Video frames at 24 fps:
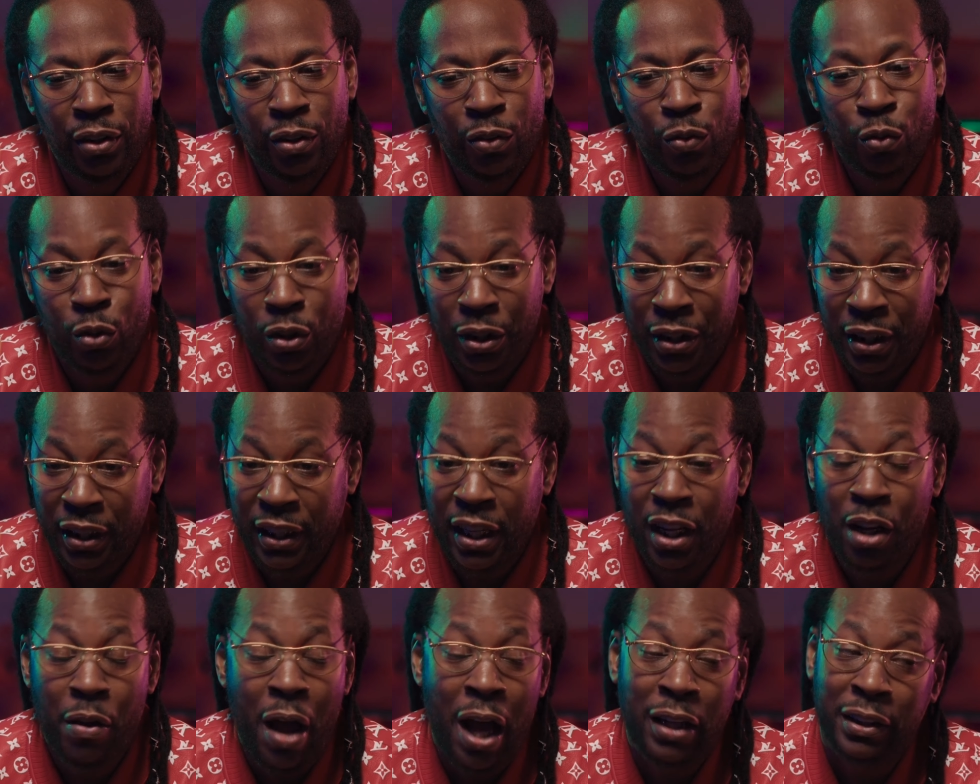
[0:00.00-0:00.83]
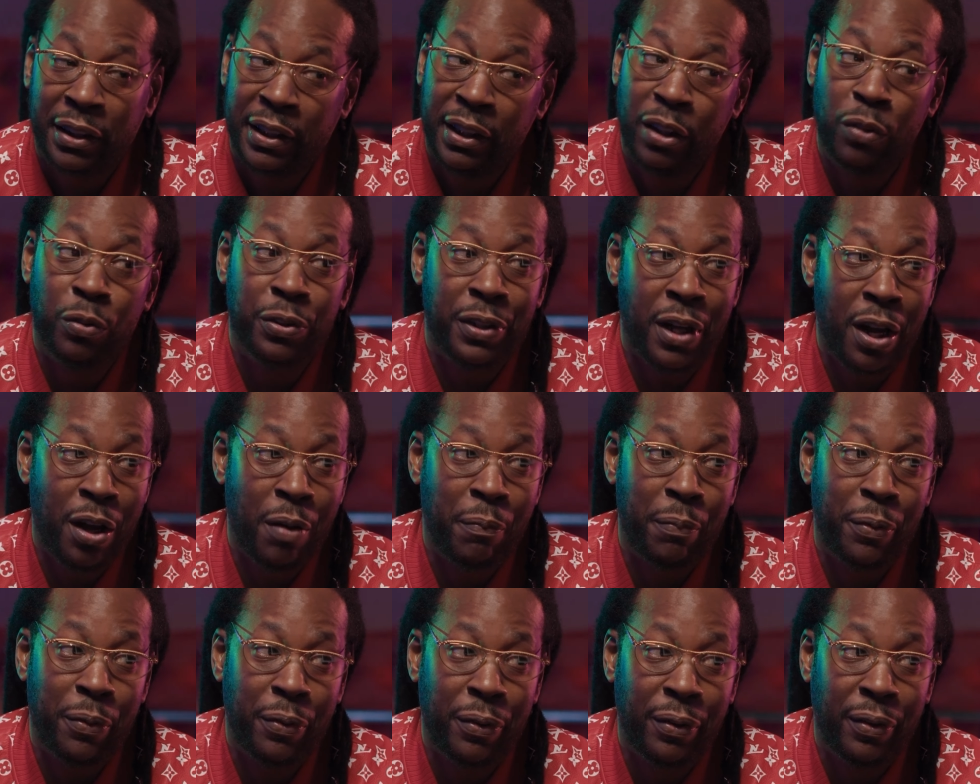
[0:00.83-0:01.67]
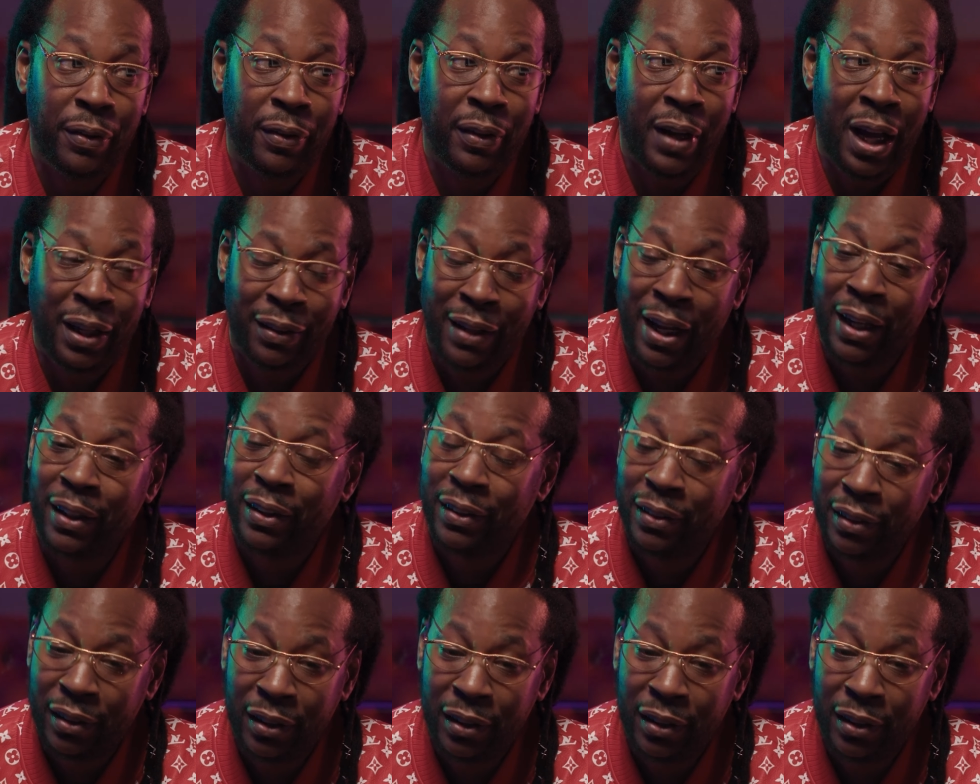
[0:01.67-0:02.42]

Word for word: I still was humble. I like this.